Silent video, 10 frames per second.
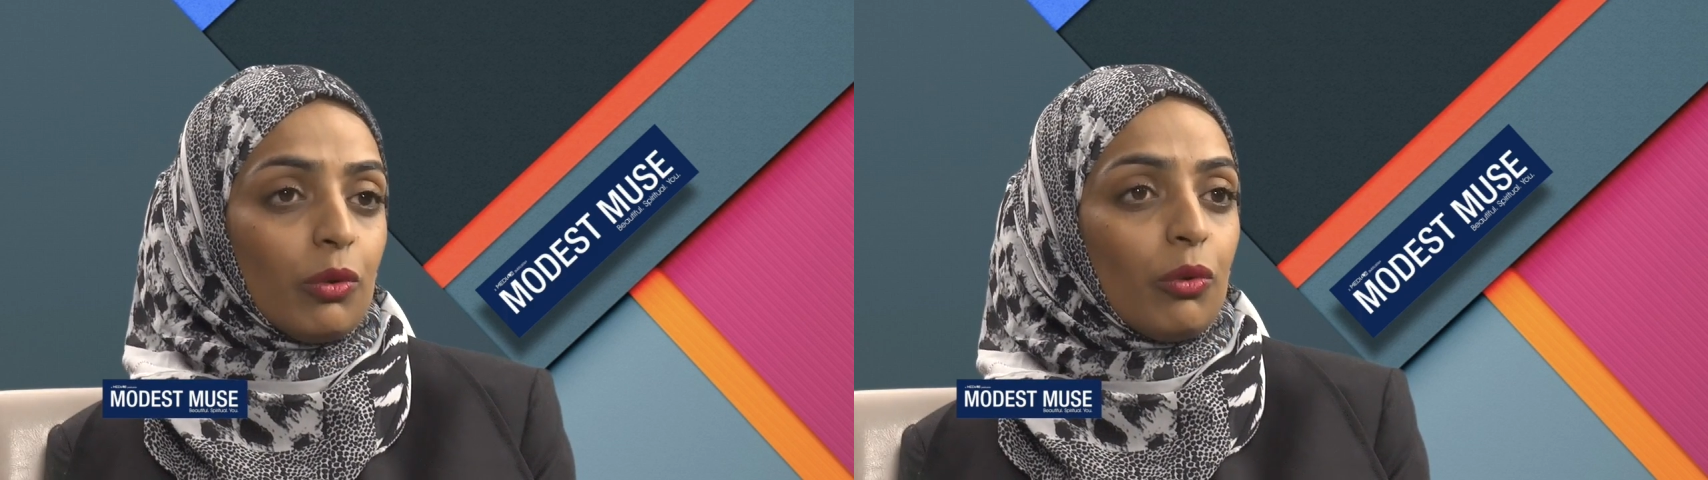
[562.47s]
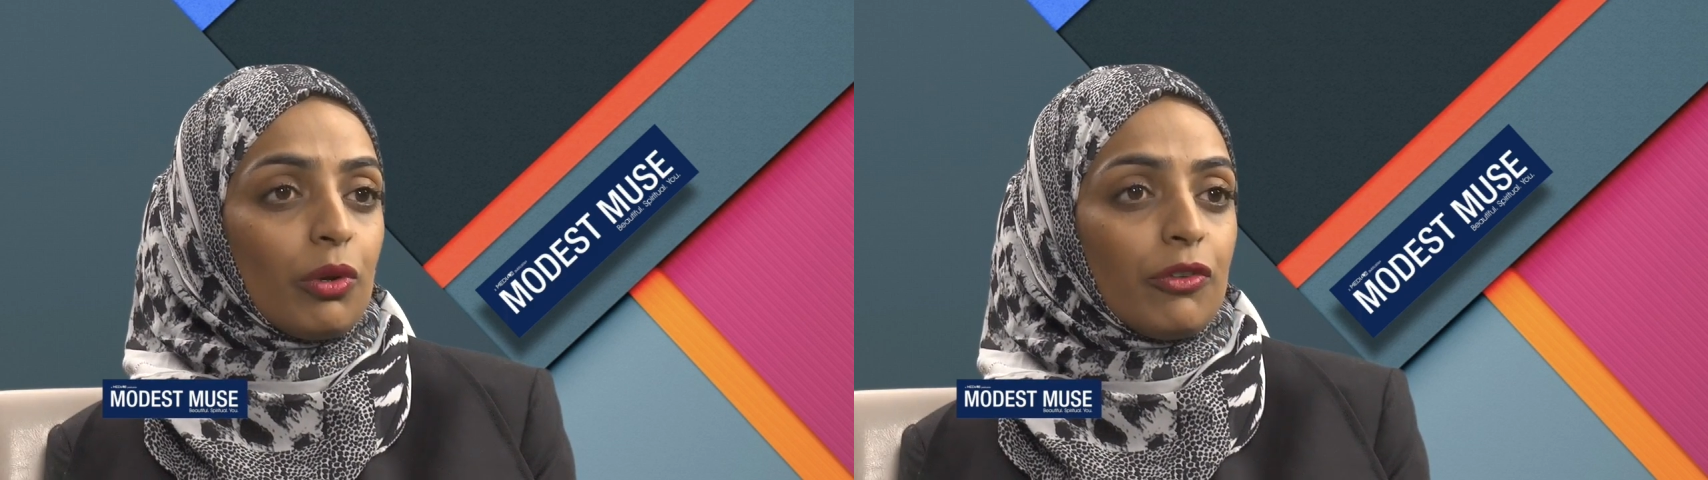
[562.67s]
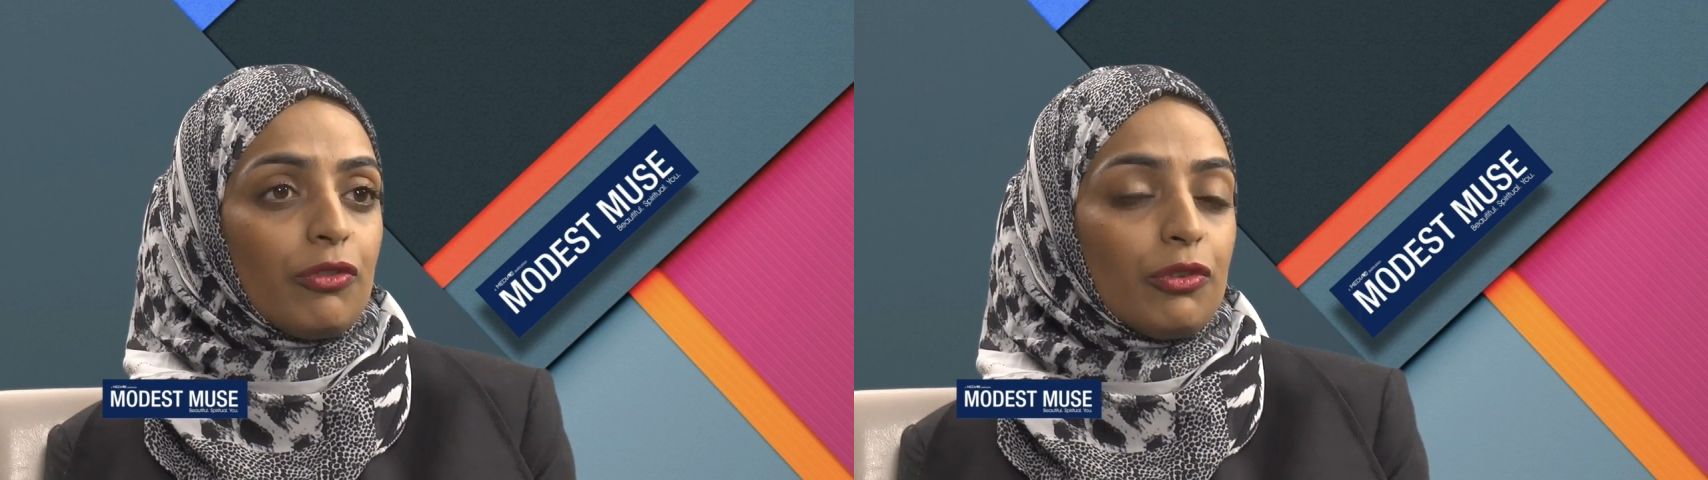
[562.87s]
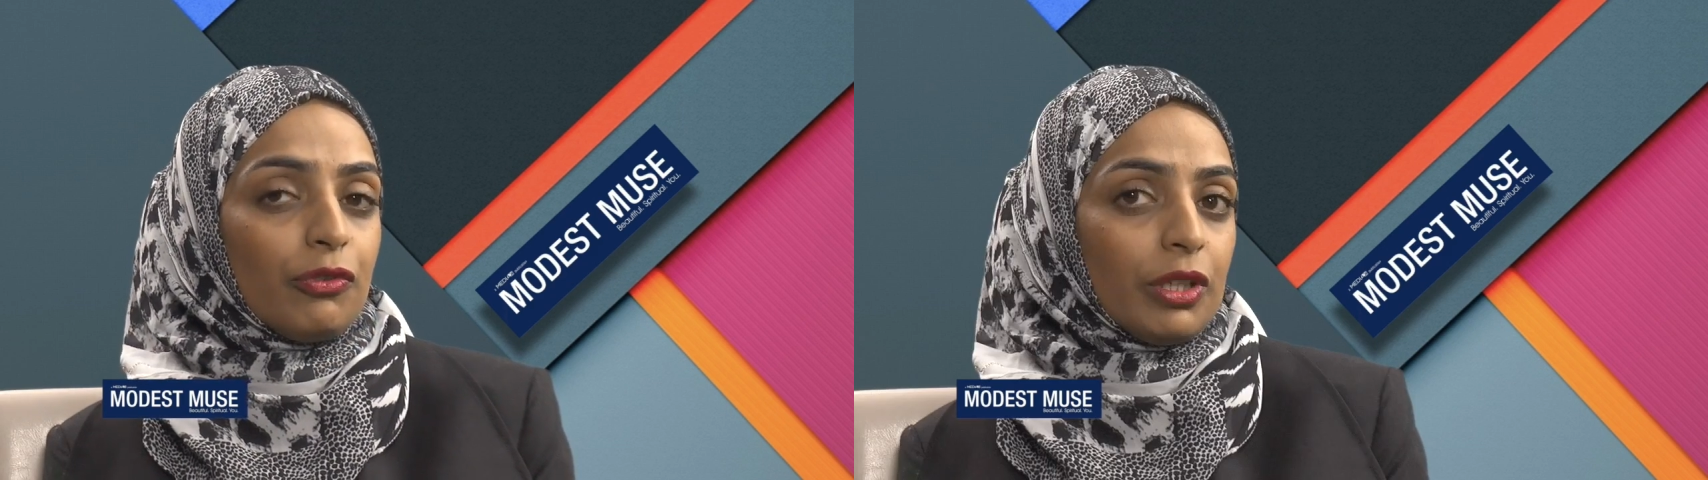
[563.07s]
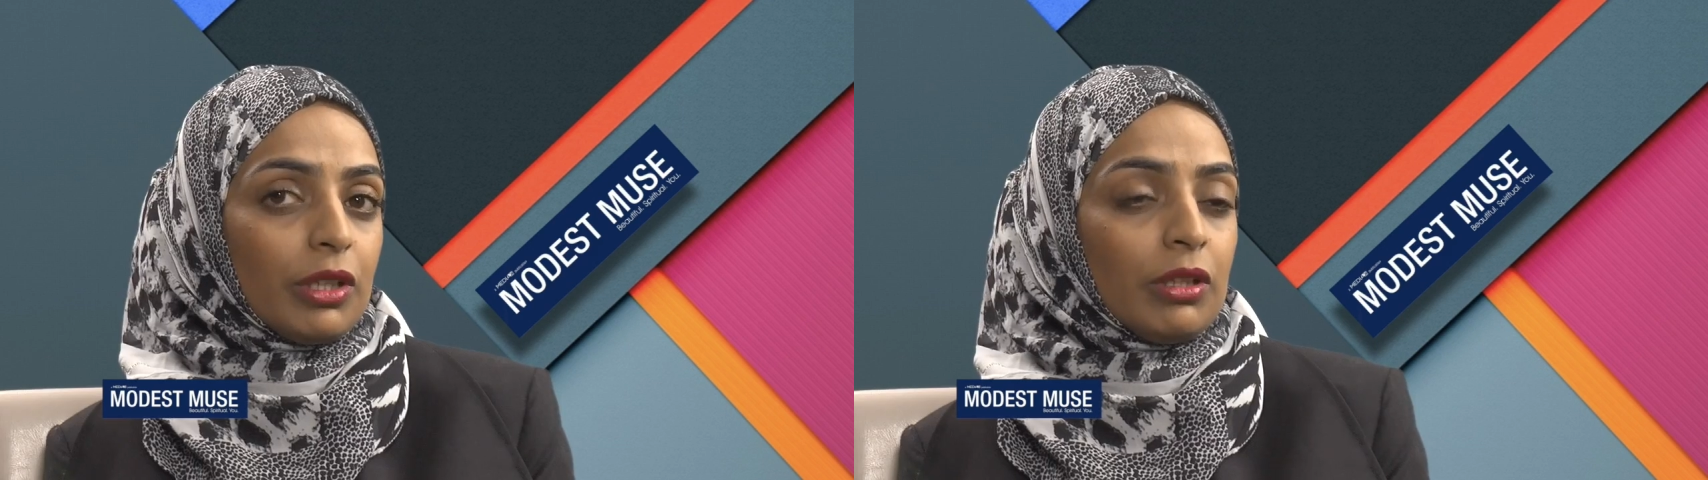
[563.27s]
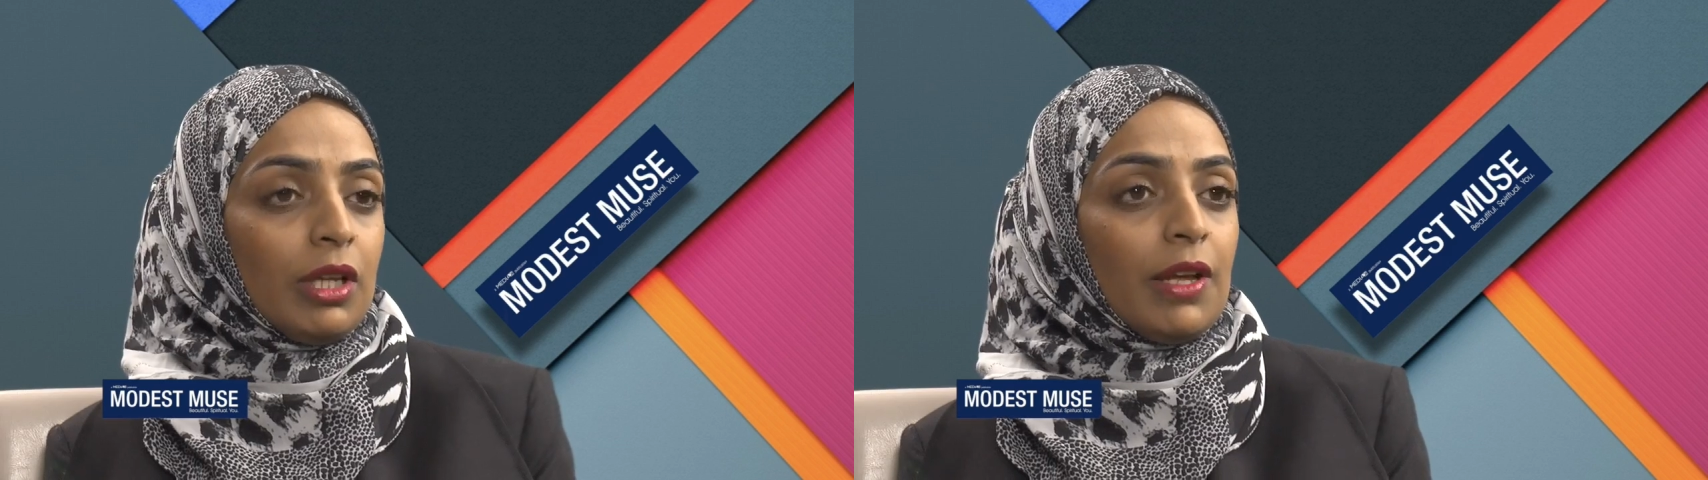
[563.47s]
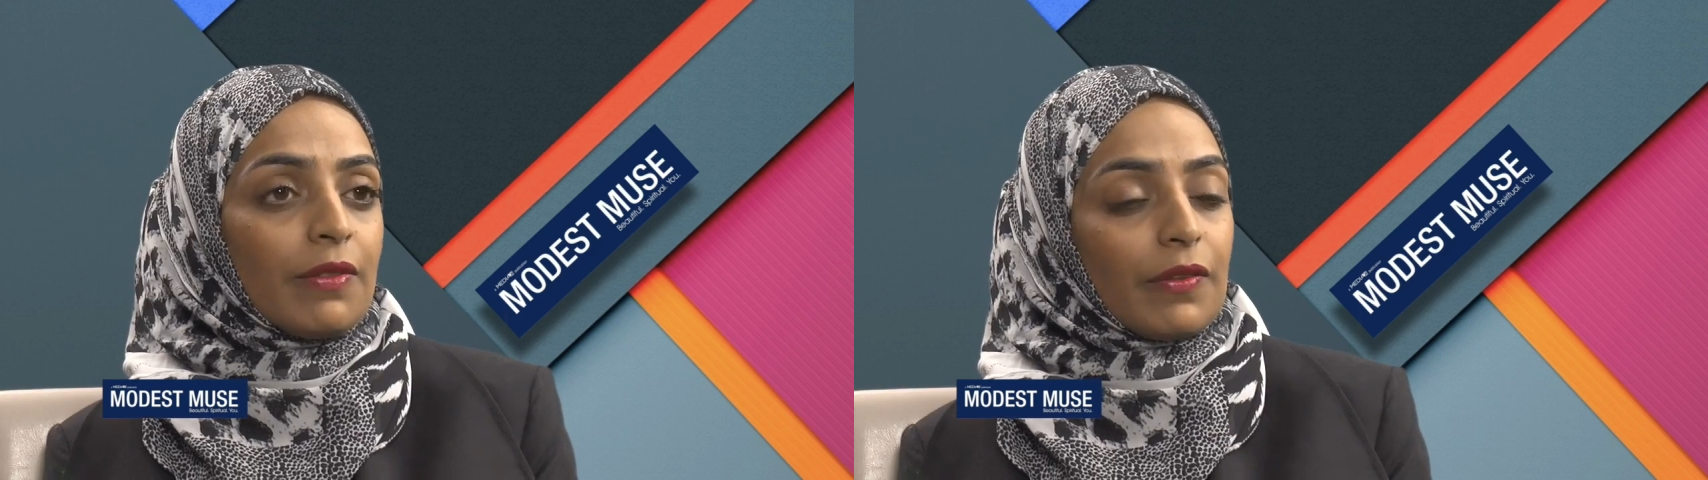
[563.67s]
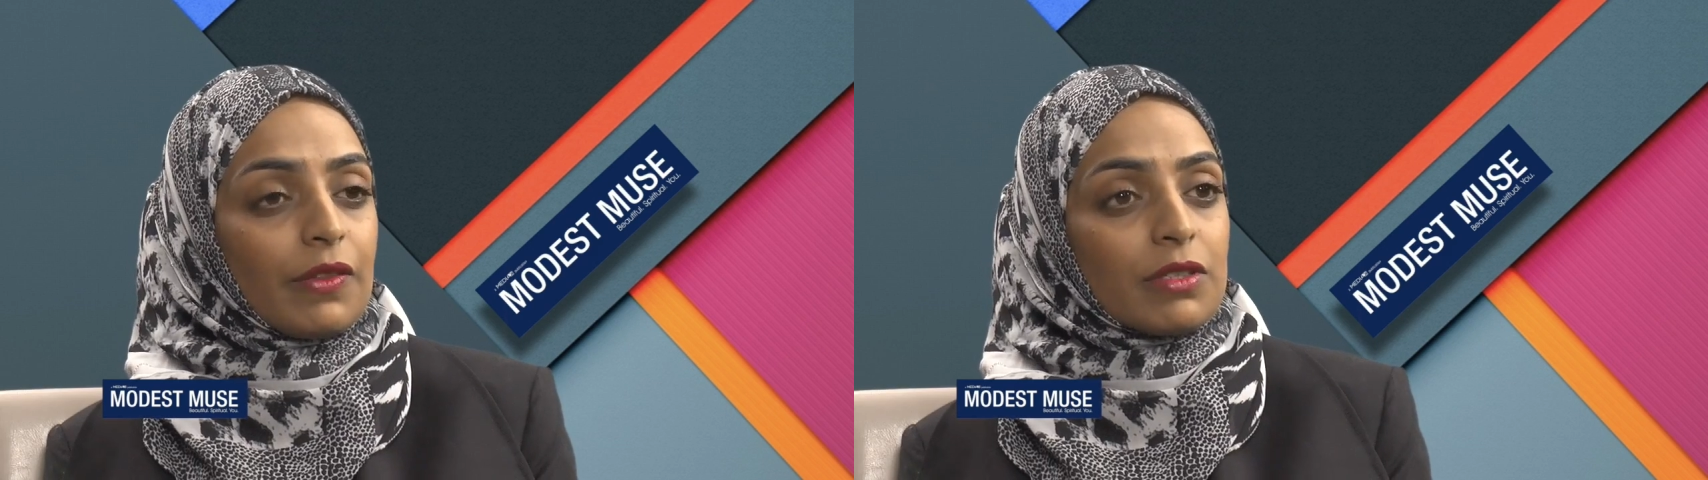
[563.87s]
Or if you feel that